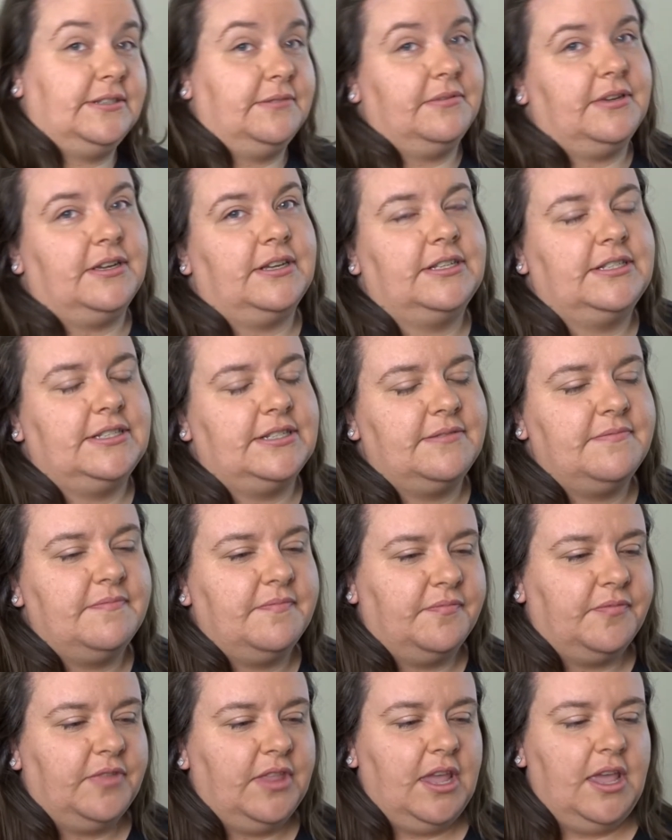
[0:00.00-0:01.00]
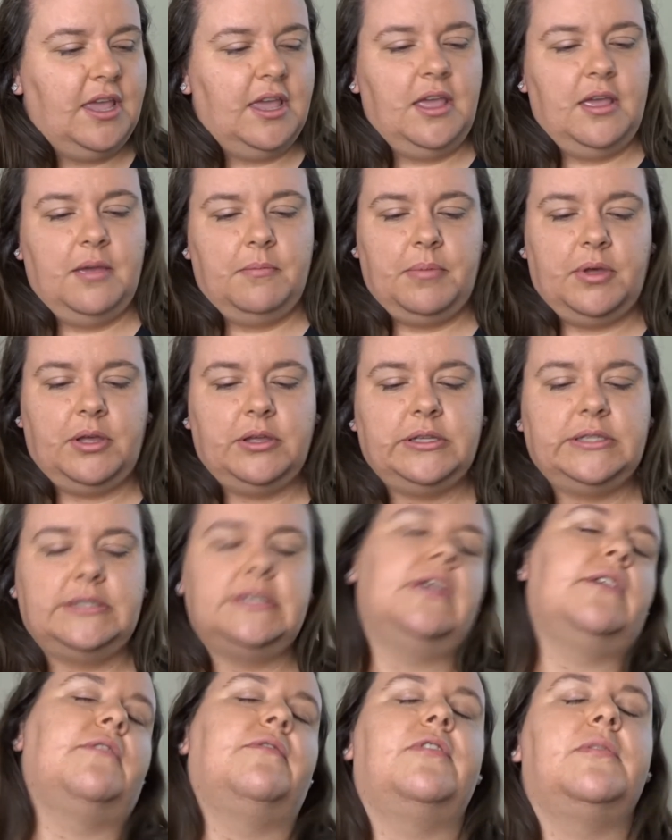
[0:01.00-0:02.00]
some cotton, but
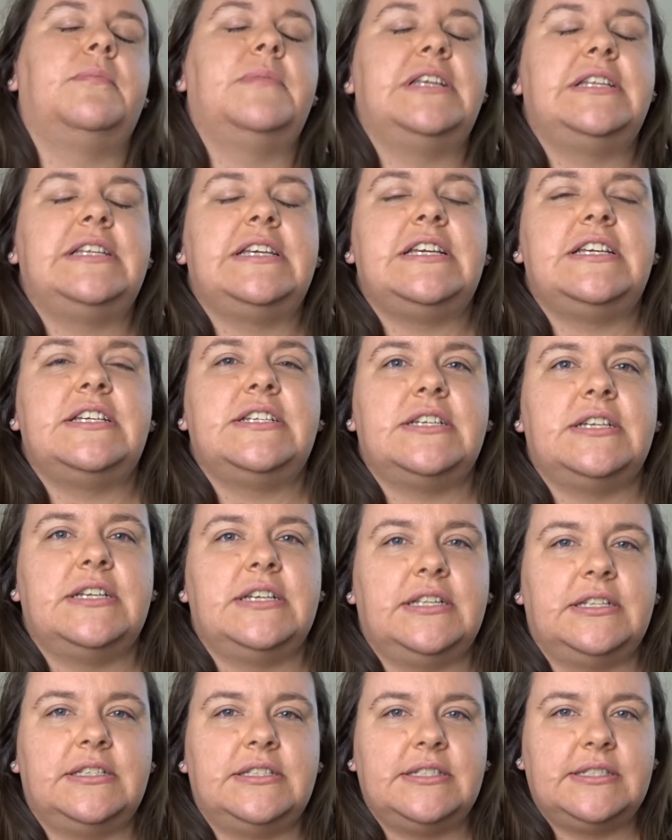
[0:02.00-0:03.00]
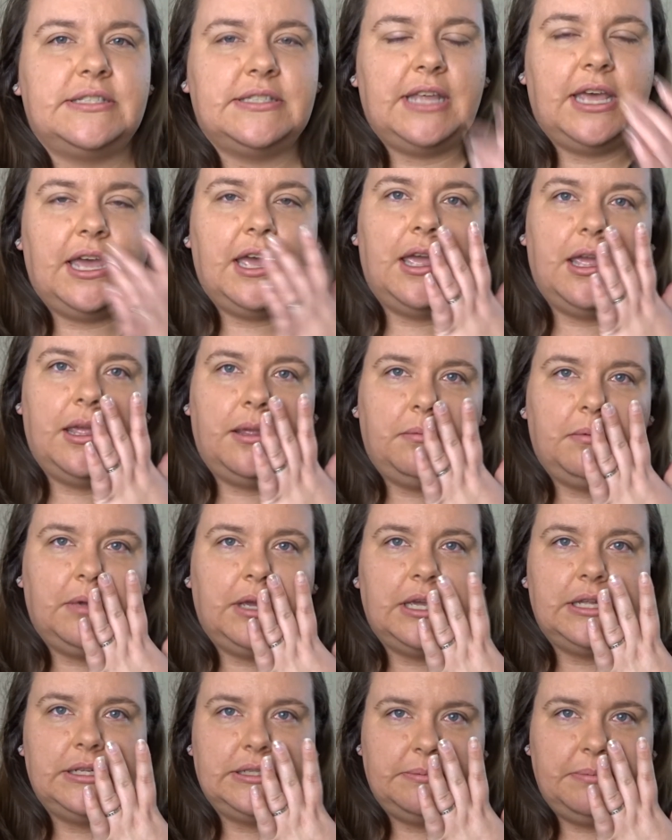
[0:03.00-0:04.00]
also for my t-shirts that I'm
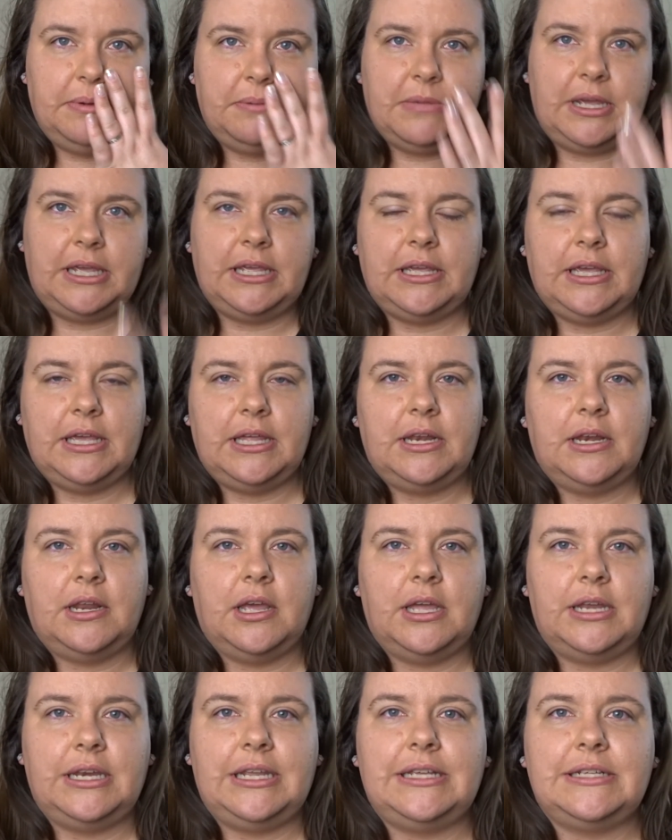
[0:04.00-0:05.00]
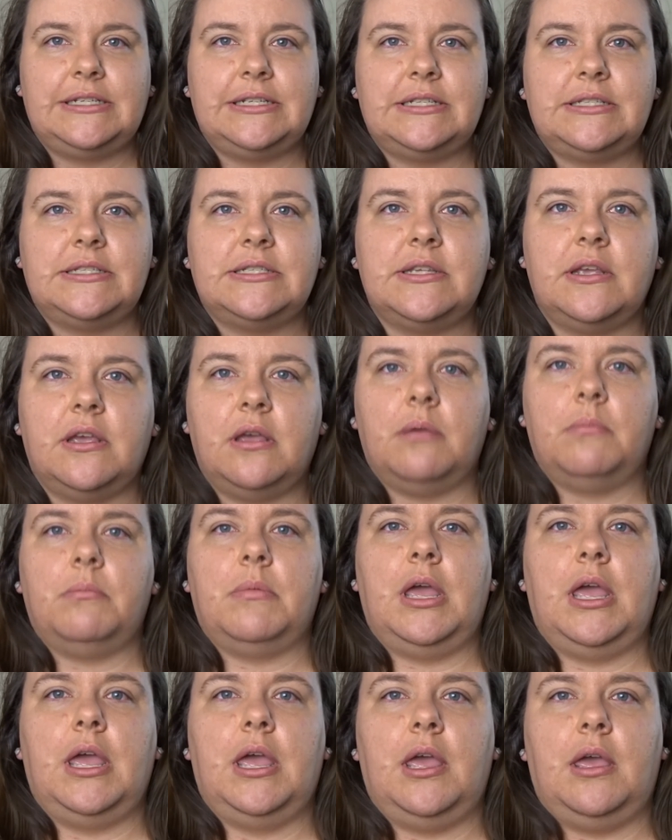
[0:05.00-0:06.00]
going to be making, I needed
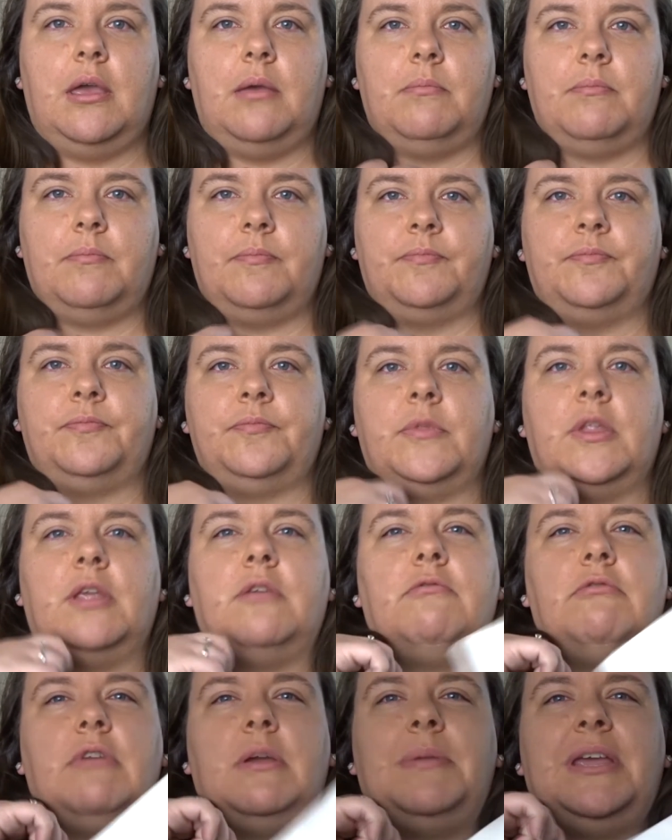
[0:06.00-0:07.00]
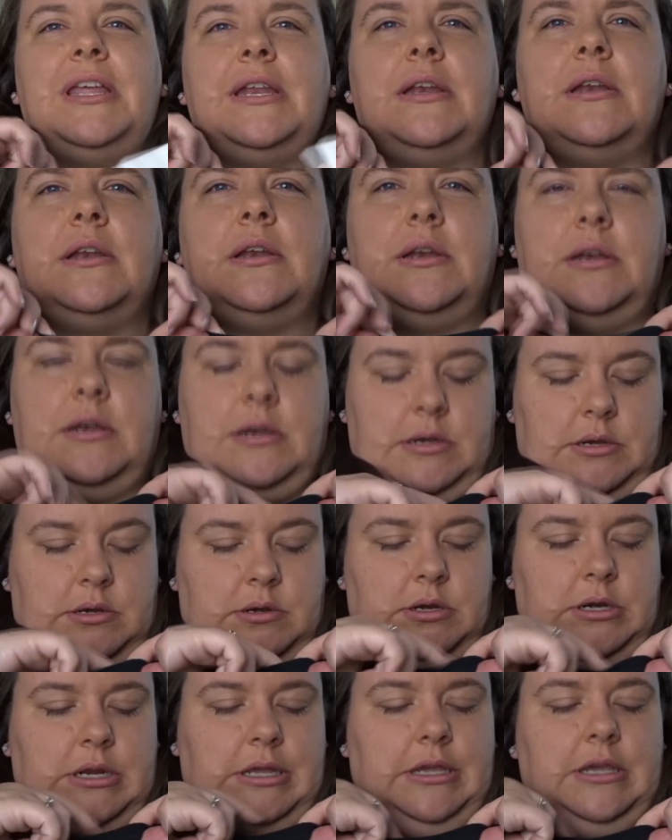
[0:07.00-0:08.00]
some ribbon
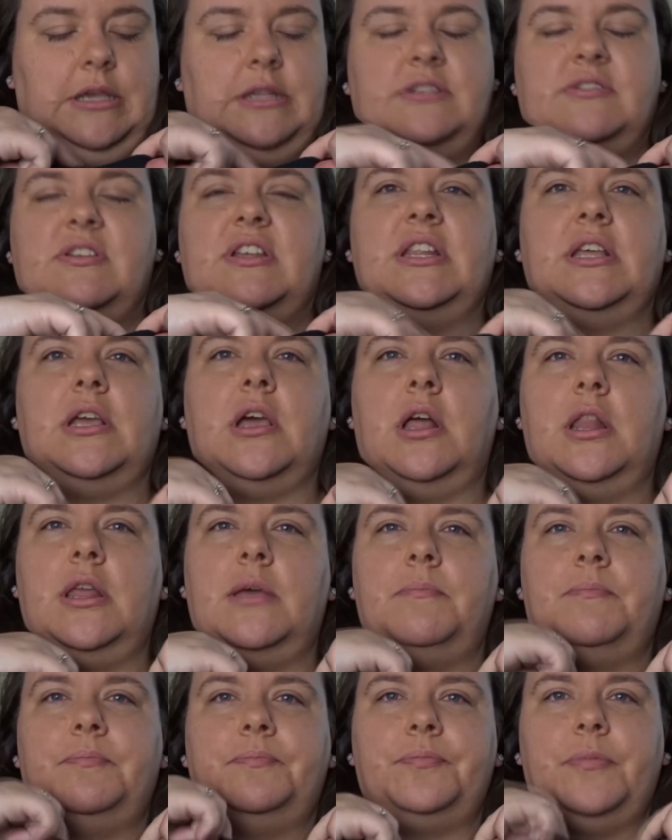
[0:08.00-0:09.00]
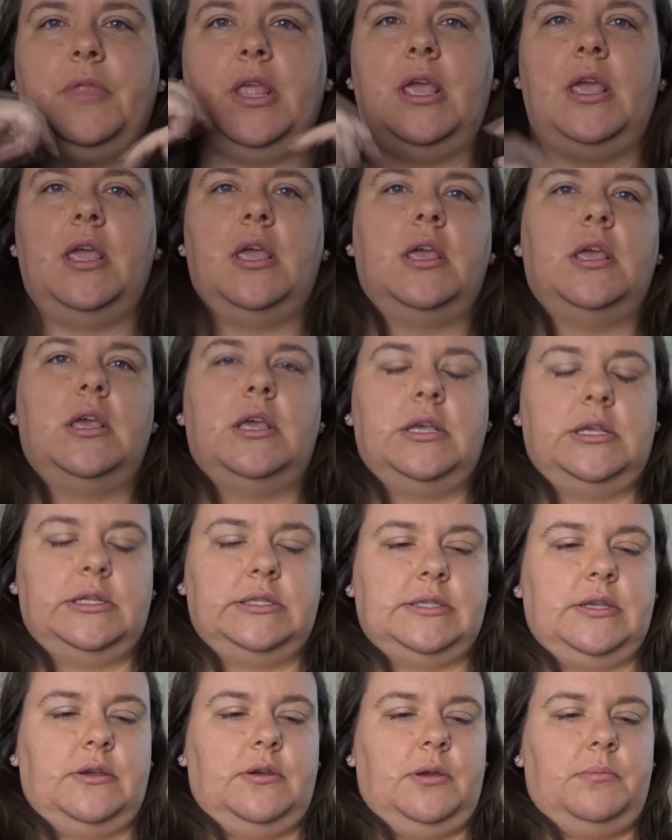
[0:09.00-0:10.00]
that goes around the collar.
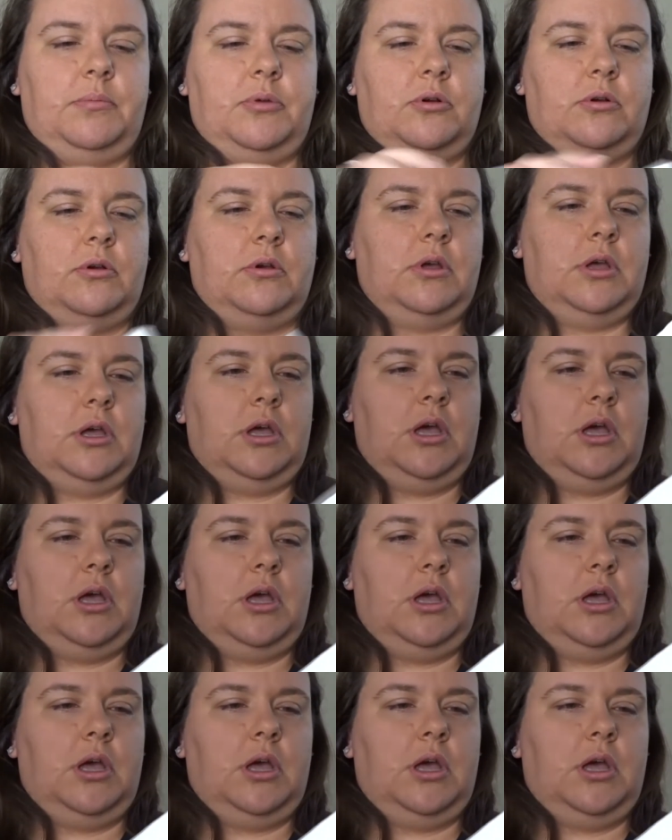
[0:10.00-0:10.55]
So I bought